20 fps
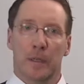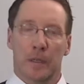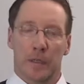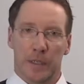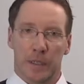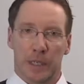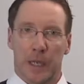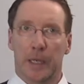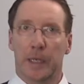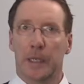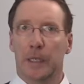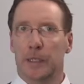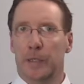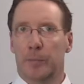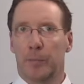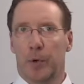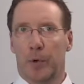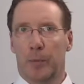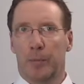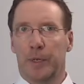cycles
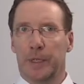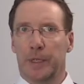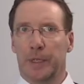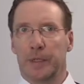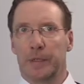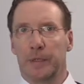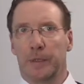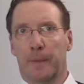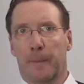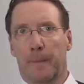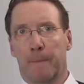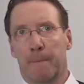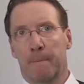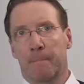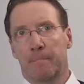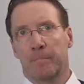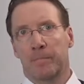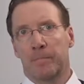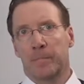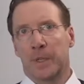per minute.
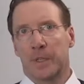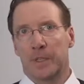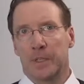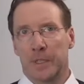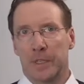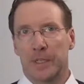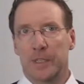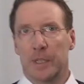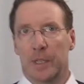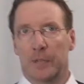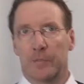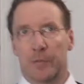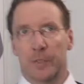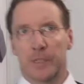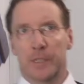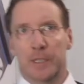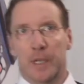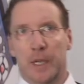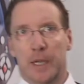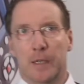
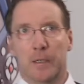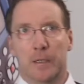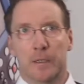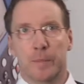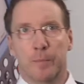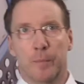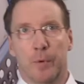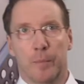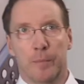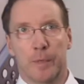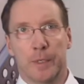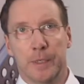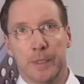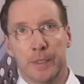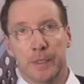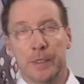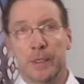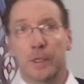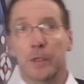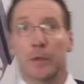600 cycles per
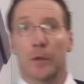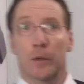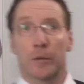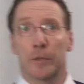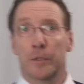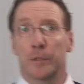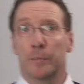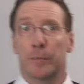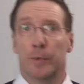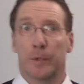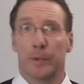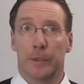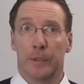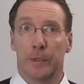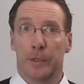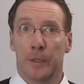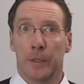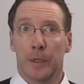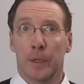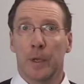minute
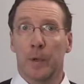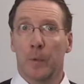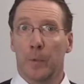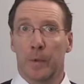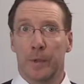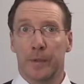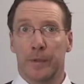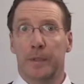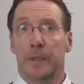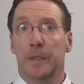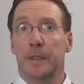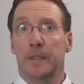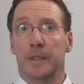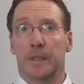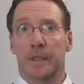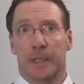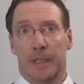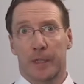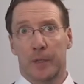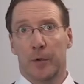correspond with
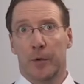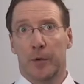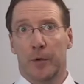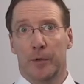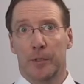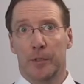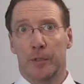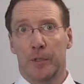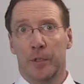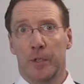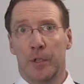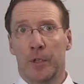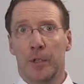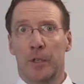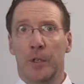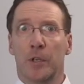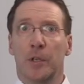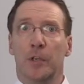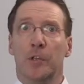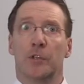10 Hz.
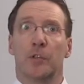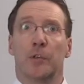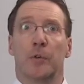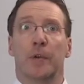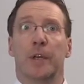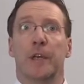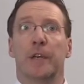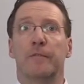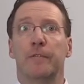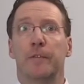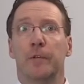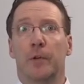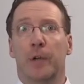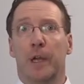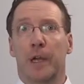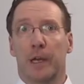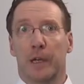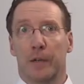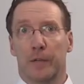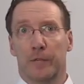So if you
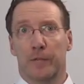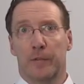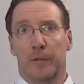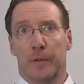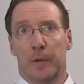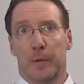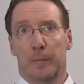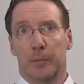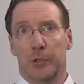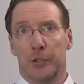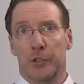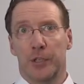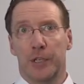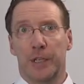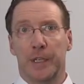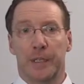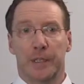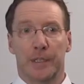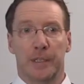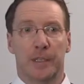have
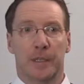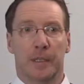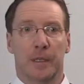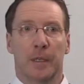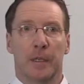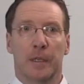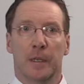machines